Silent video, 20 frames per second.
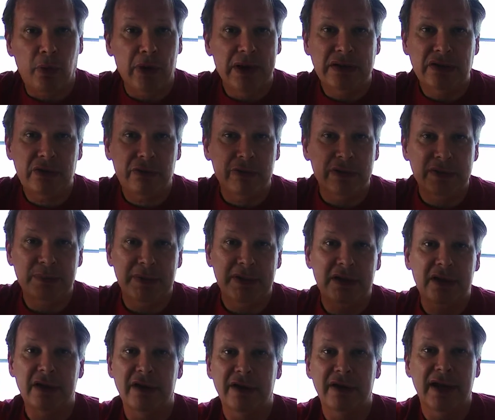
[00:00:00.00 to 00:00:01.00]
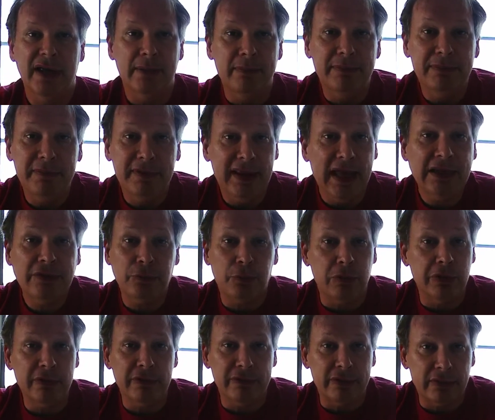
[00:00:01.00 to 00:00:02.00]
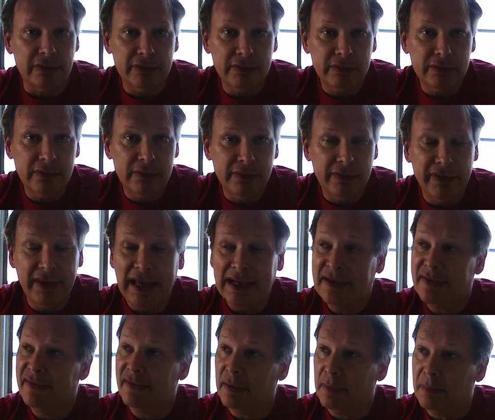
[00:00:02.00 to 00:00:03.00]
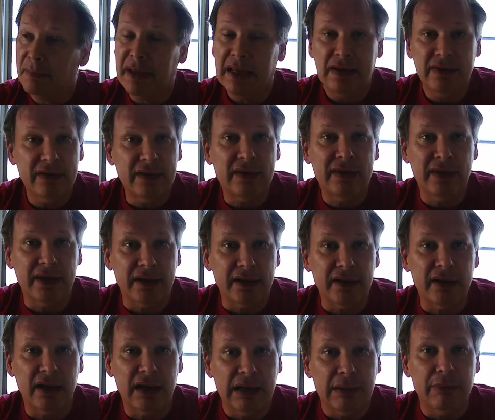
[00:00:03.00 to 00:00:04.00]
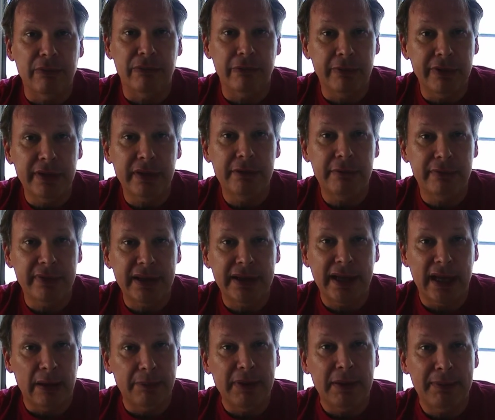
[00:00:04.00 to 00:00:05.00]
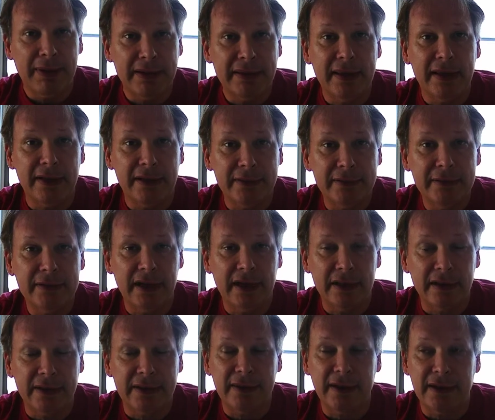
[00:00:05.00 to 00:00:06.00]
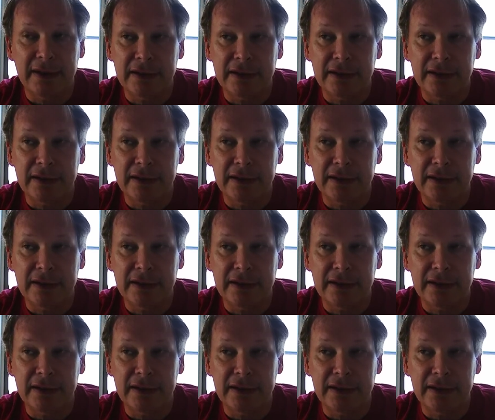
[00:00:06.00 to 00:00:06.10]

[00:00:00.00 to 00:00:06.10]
it's crisp and clear, and that's wonderful. That is an amazing thing. I am really, really happy about that. I like that.